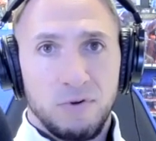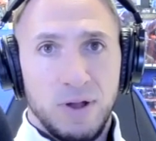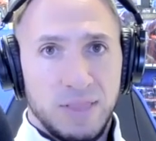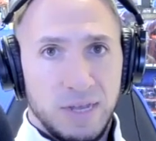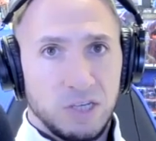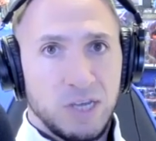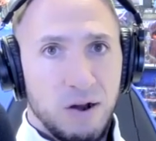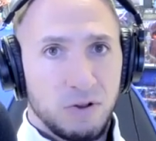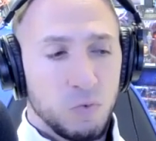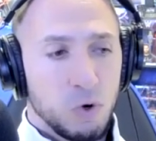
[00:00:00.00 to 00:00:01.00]
I think his
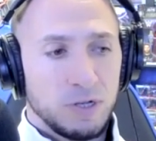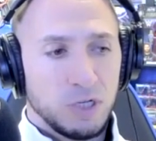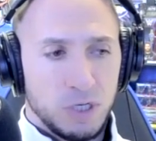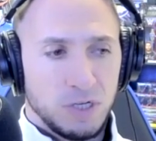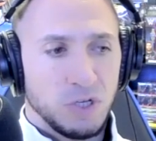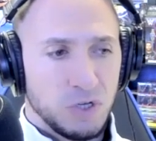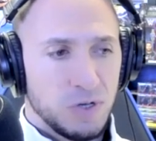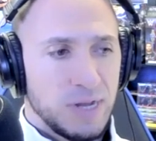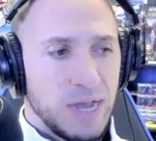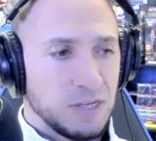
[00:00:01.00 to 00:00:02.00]
character work is just as
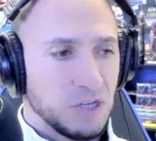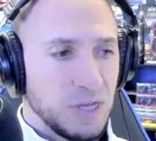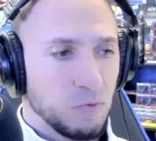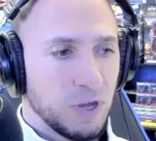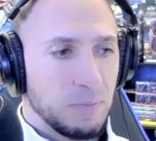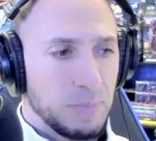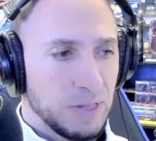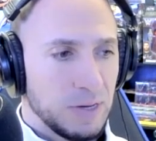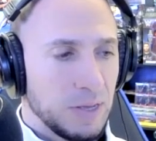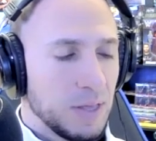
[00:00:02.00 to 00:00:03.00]
good as his in-ring
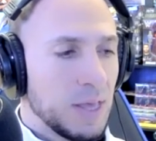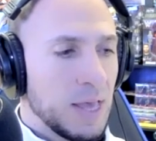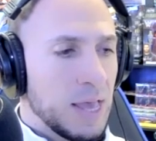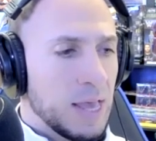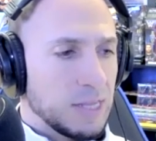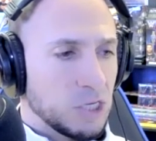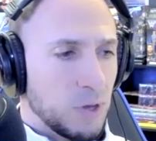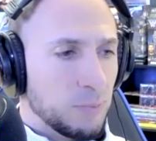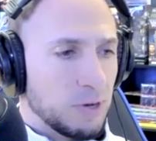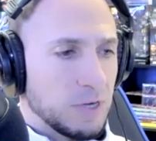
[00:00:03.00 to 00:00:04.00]
ability. And so
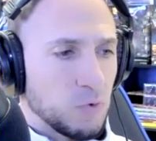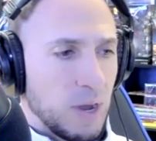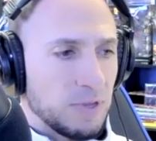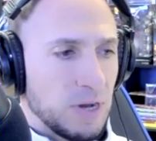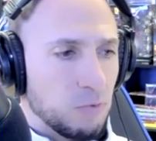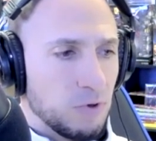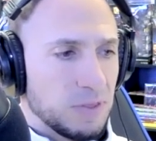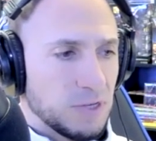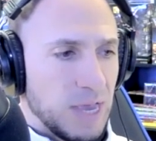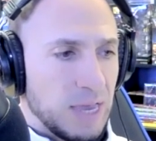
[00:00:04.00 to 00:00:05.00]
he pretty much wrapped it up with
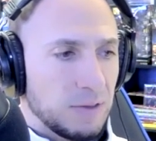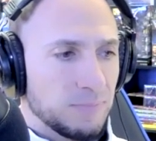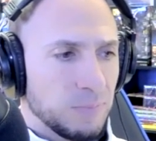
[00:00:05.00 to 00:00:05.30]
saying,